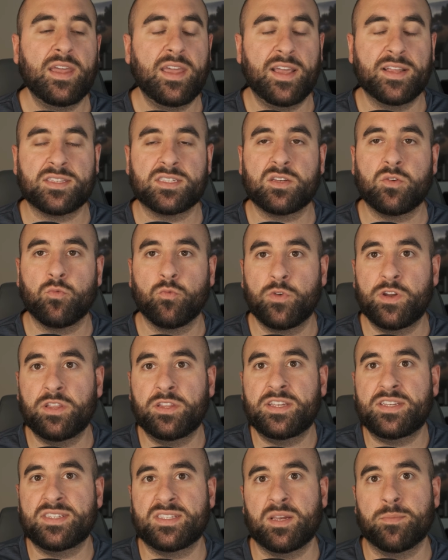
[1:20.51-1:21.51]
It's
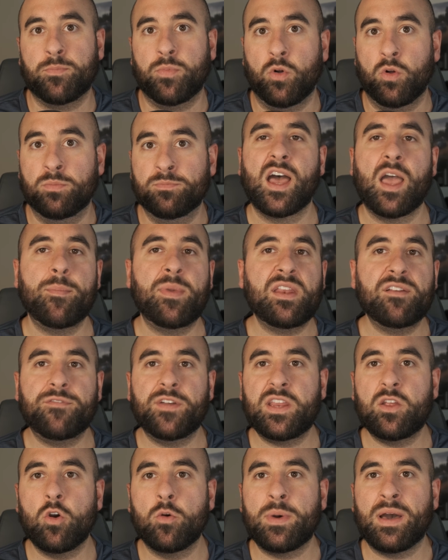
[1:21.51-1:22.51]
really simple. I made a
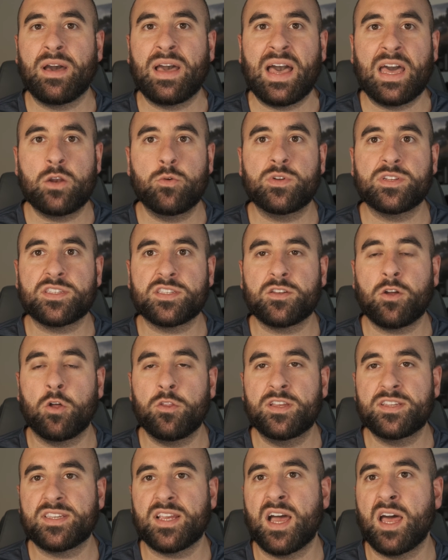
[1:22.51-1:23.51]
video about how to install
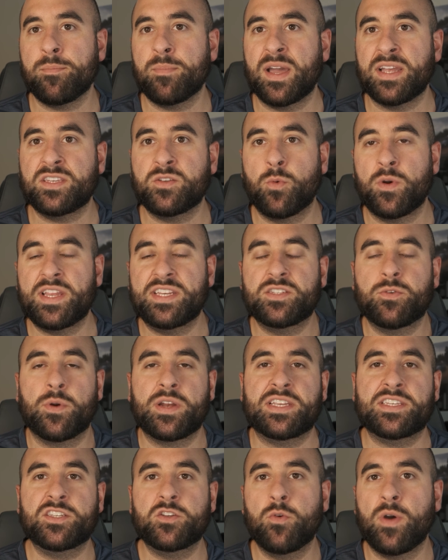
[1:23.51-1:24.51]
this on my
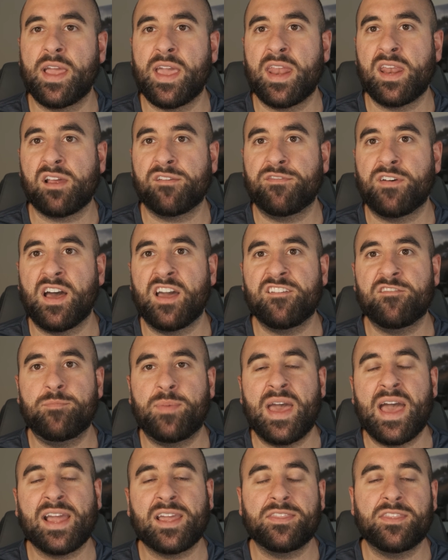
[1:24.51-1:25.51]
2022 Ioniq 5
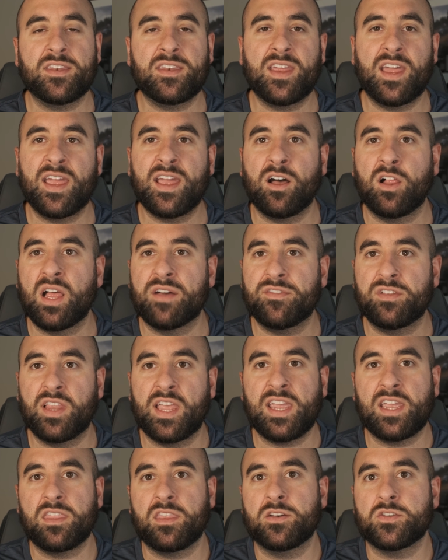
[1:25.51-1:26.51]
back in the day. I'll have a
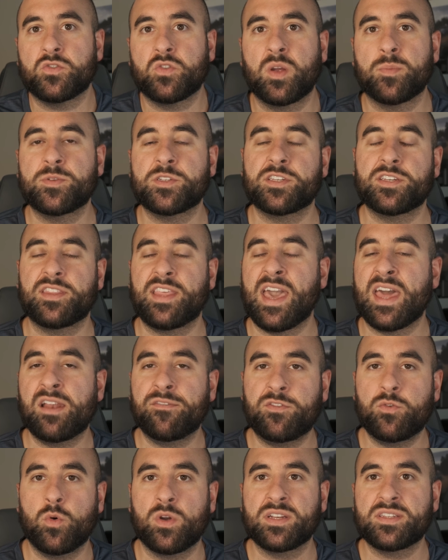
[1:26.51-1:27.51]
link in the description to that if
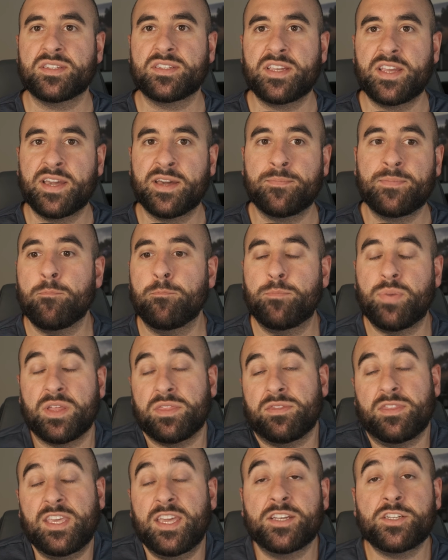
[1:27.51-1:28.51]
you want to see it. But
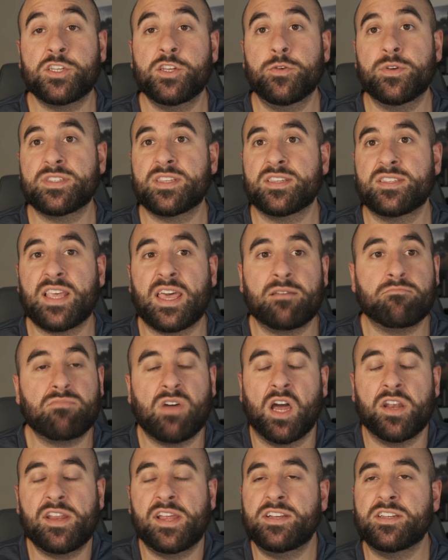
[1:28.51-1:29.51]
the issue is that
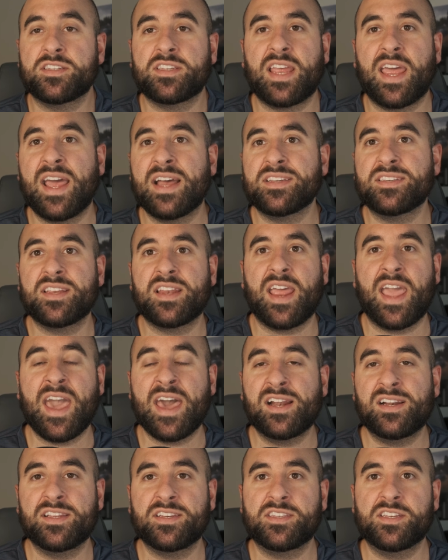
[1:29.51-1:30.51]
Hyundai just hasn't
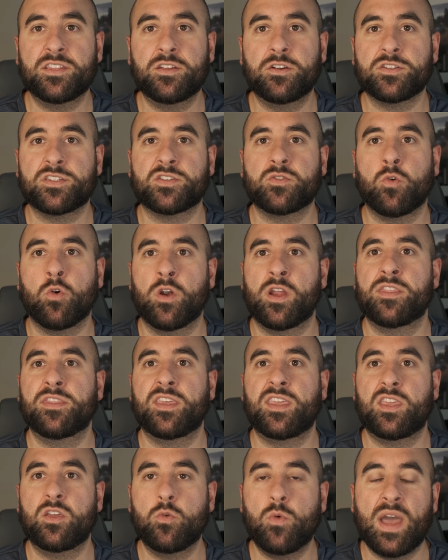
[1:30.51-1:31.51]
added it to their store in the
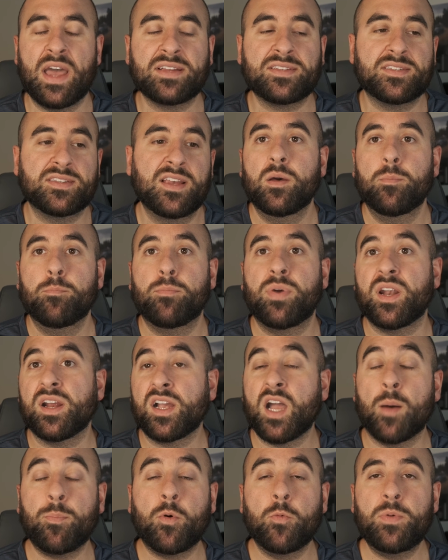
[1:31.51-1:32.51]
US, but a
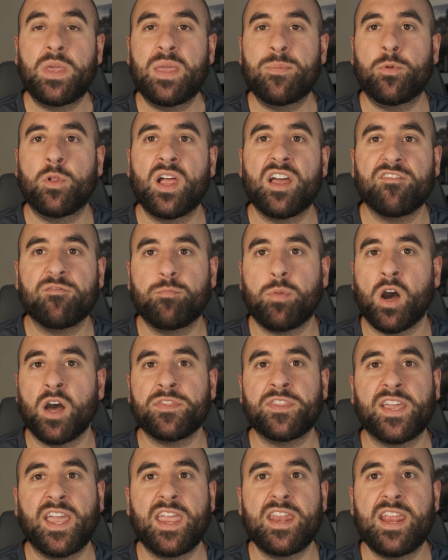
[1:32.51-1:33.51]
couple people have bought
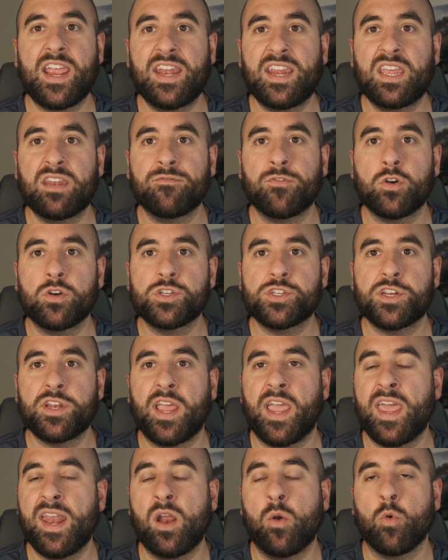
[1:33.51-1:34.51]
the Canadian version
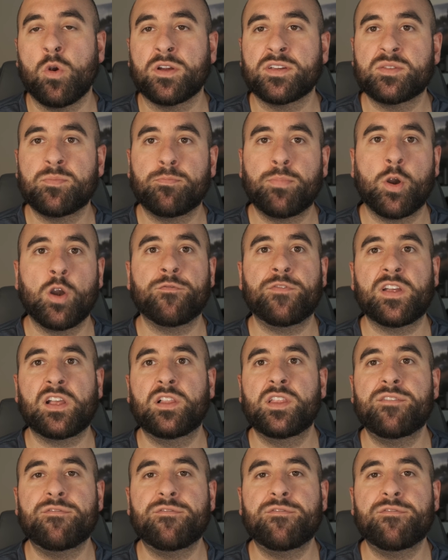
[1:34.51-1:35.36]
and it works perfectly